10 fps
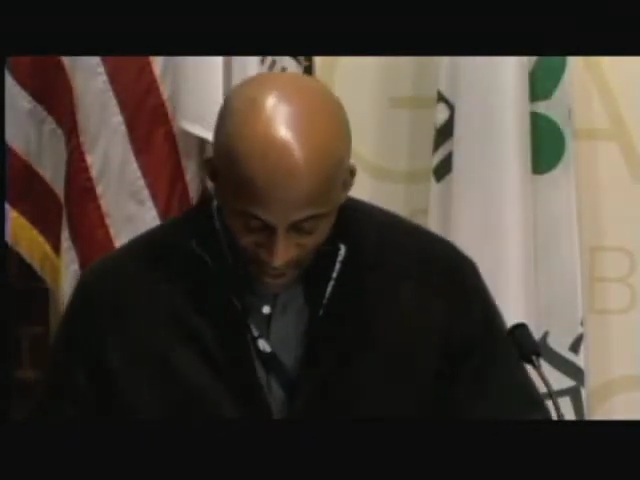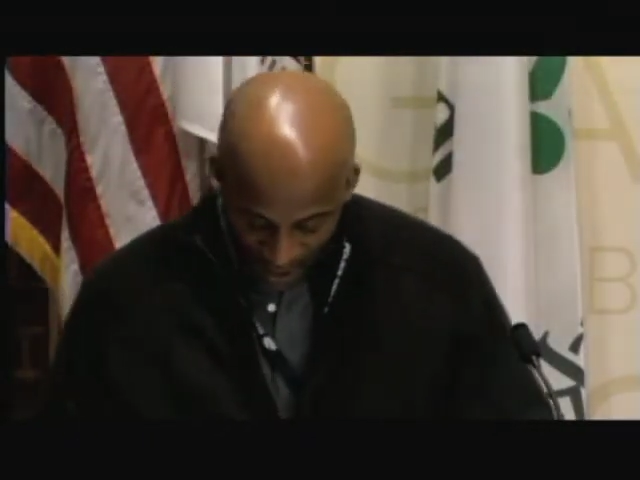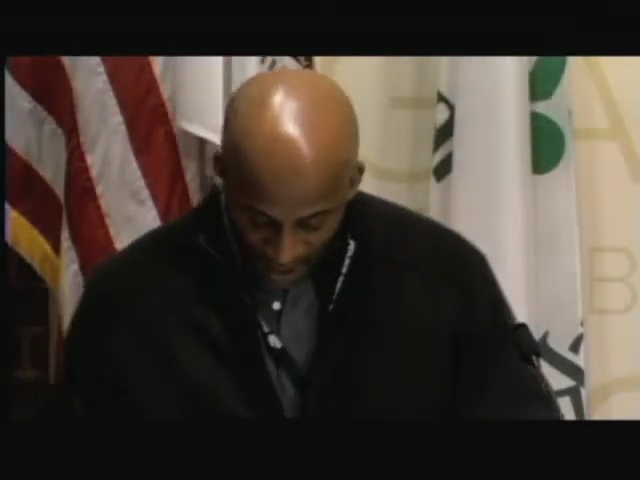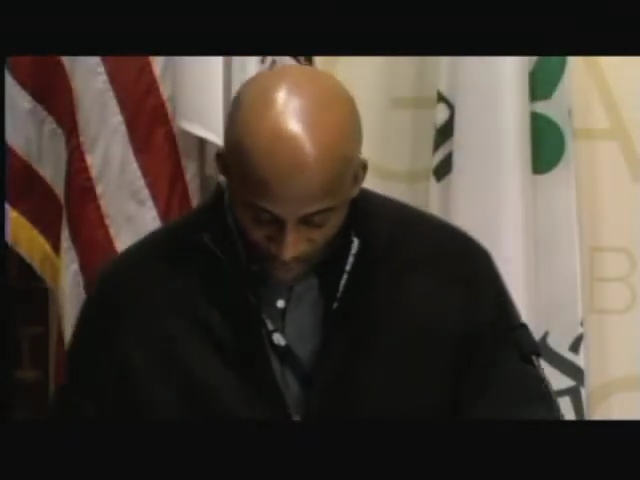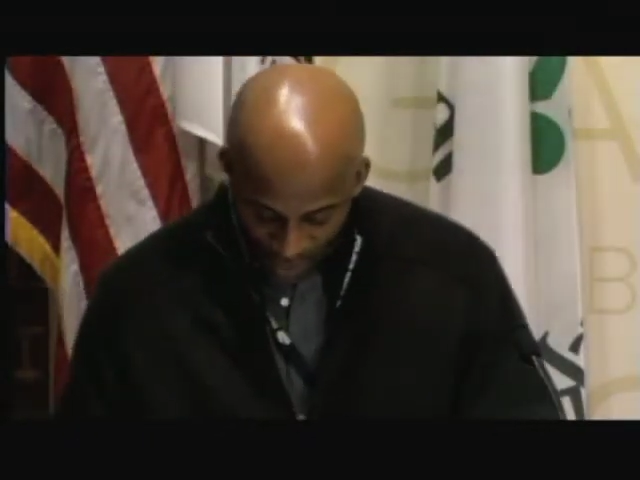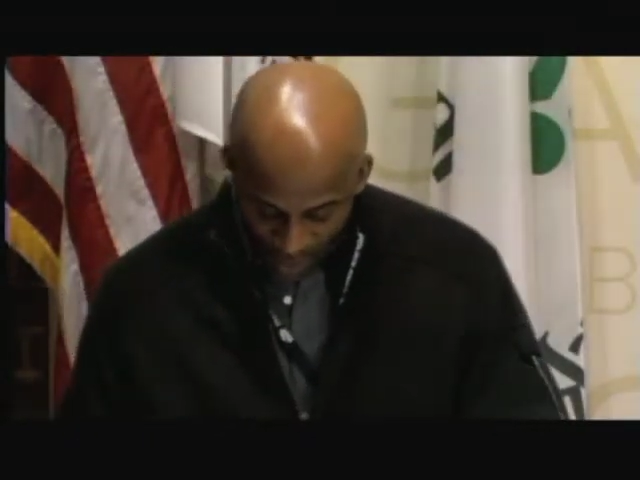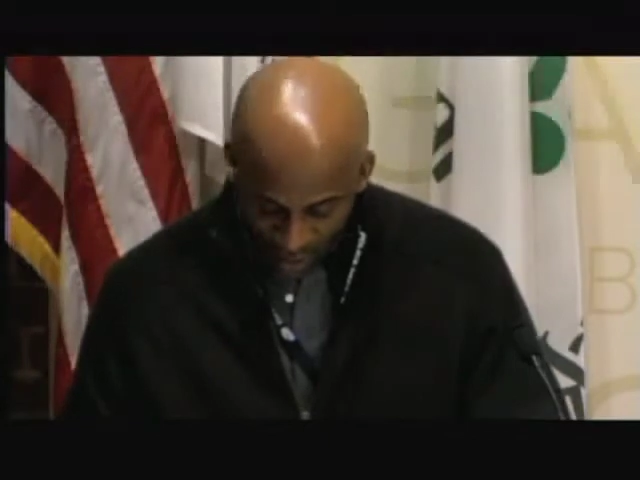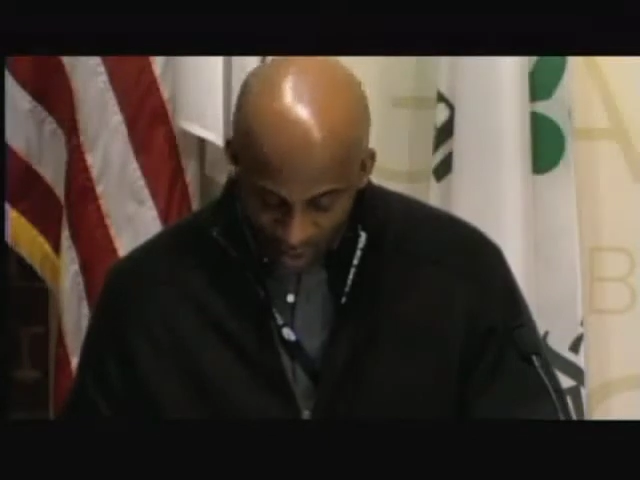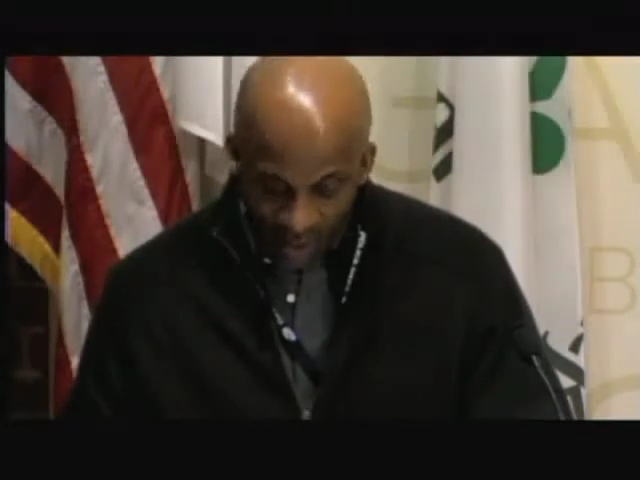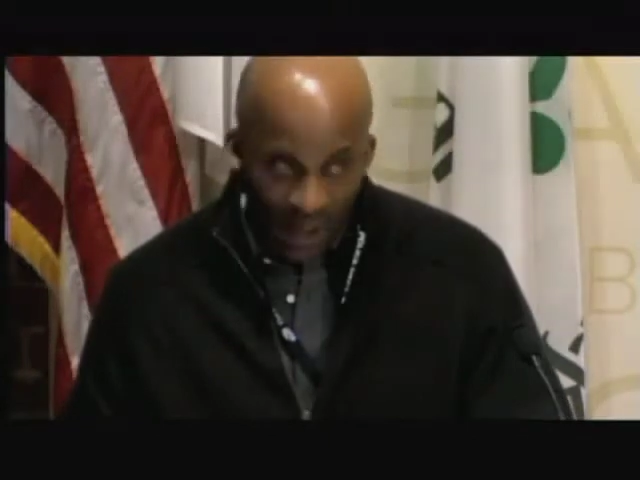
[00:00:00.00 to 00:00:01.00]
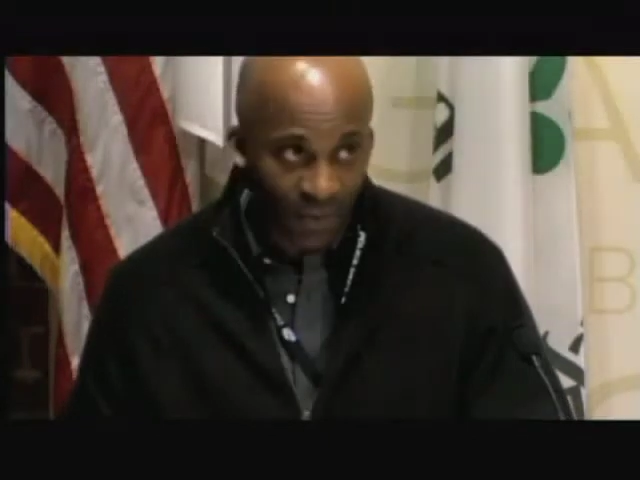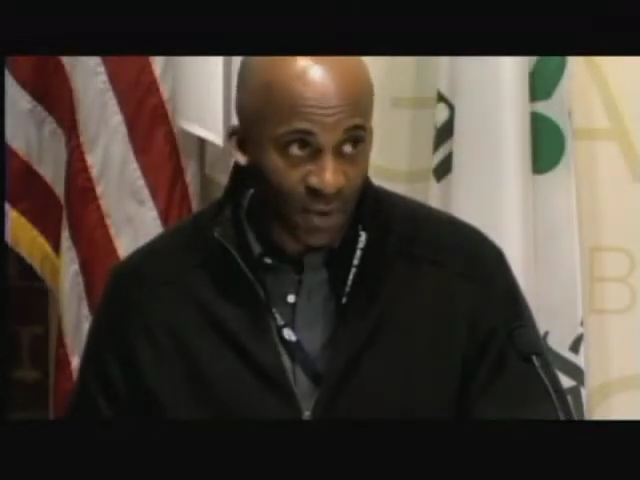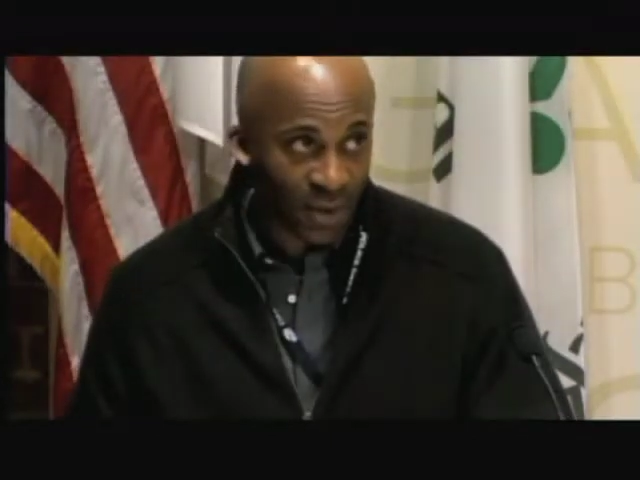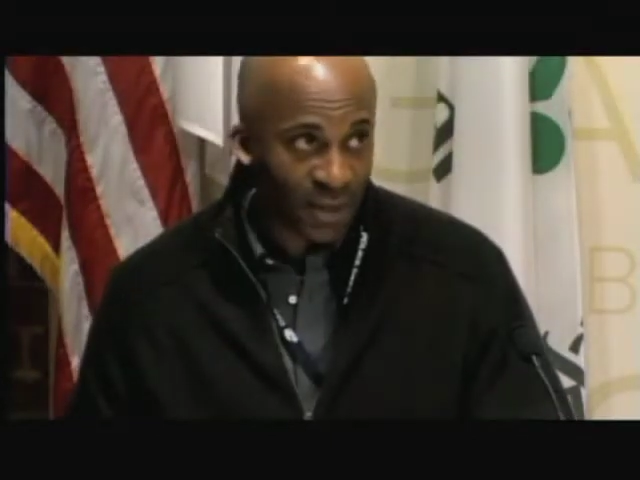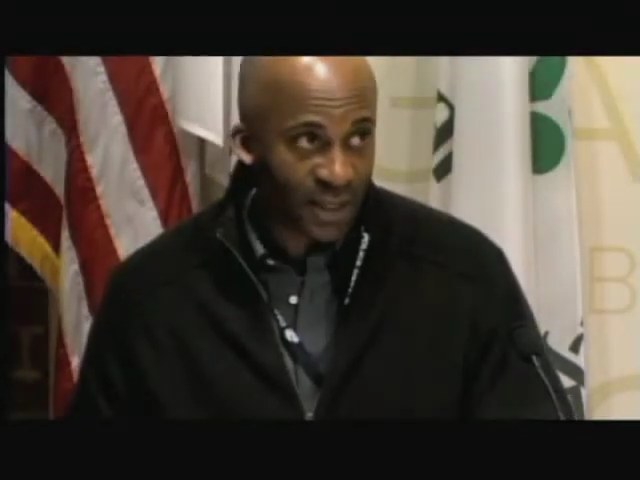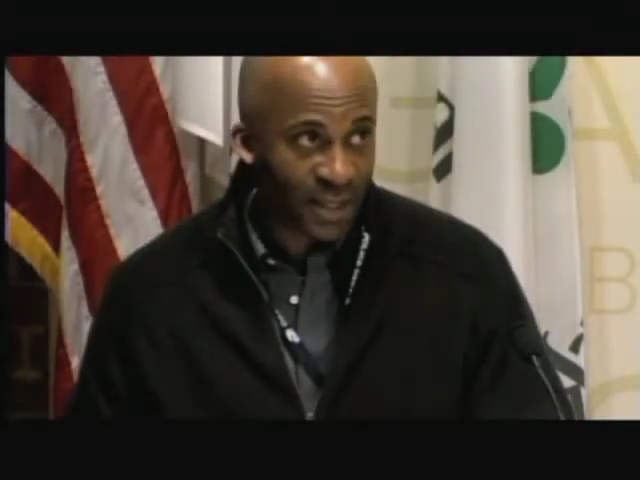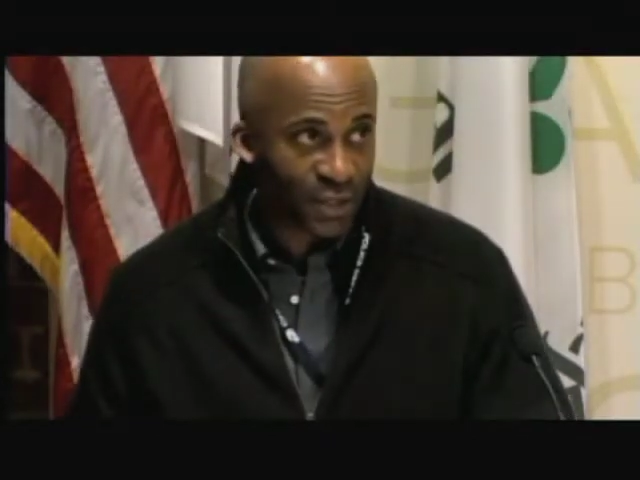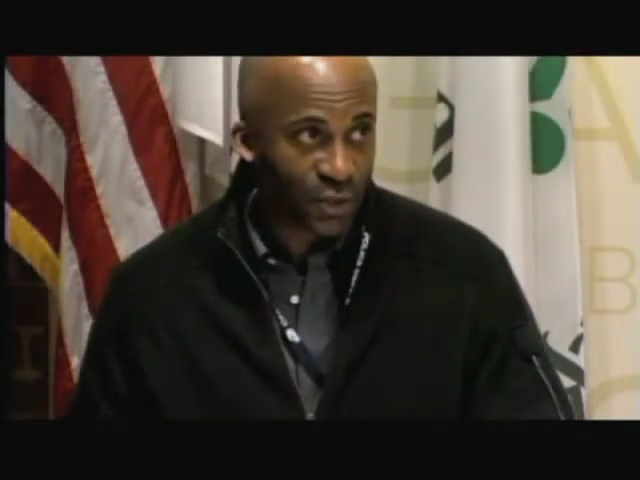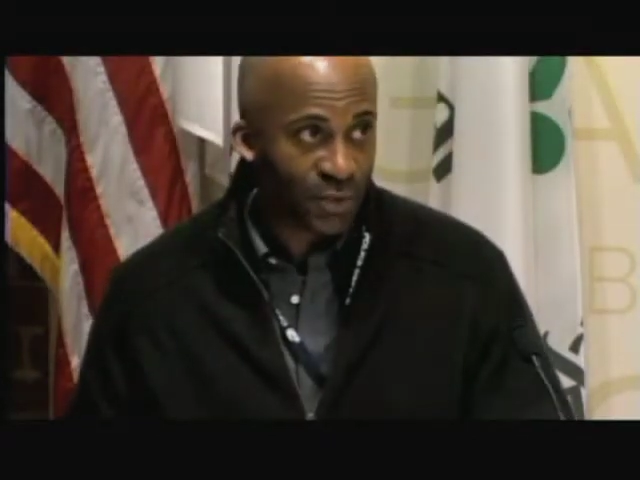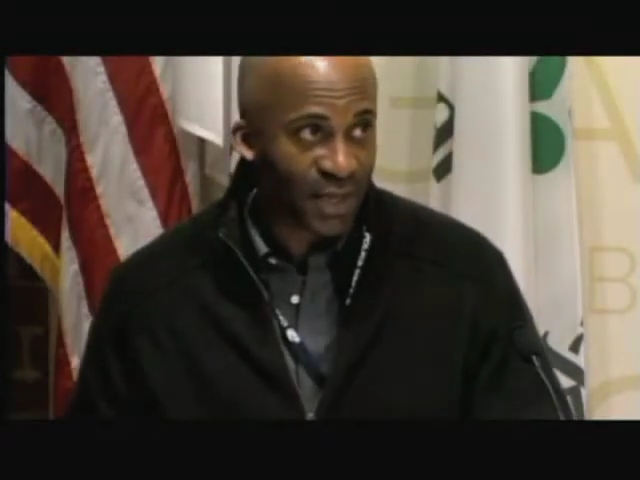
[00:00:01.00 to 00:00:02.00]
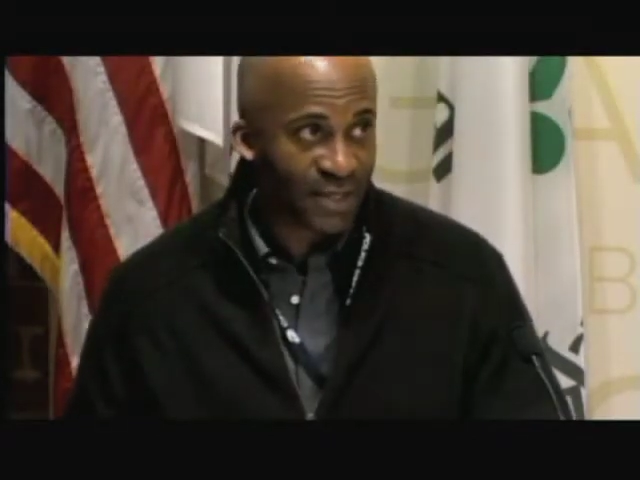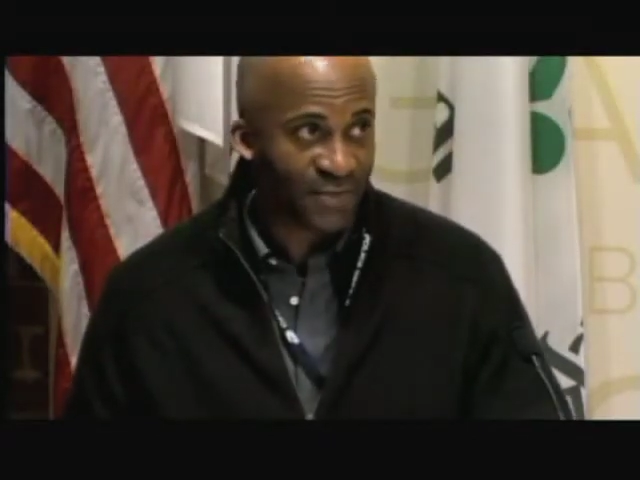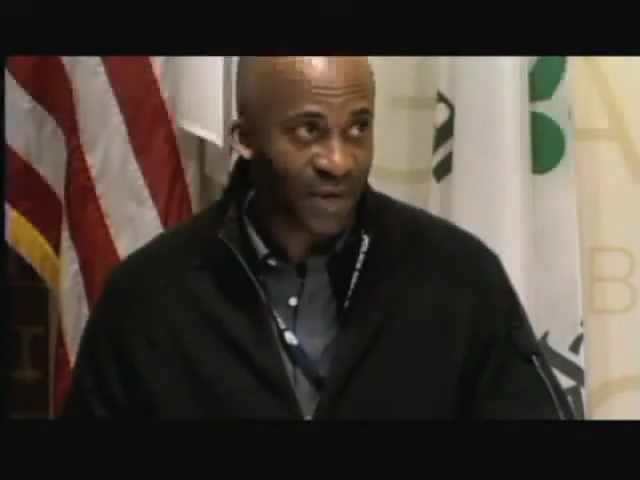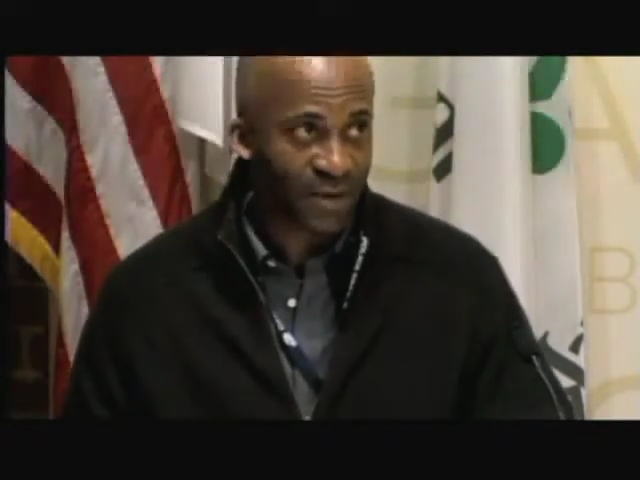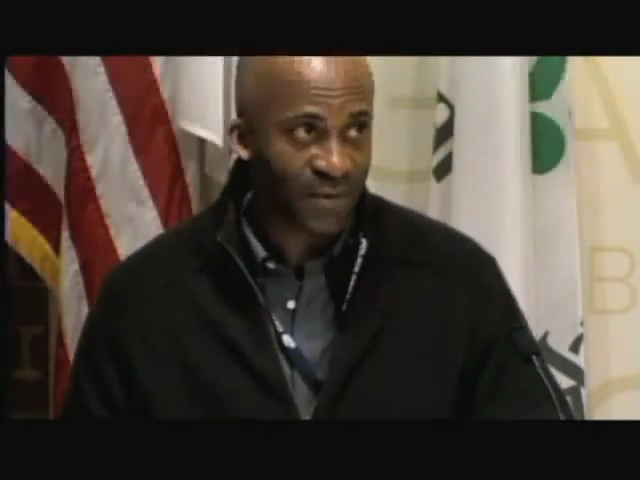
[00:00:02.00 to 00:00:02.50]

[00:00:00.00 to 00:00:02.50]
I want to cover an issue that's very,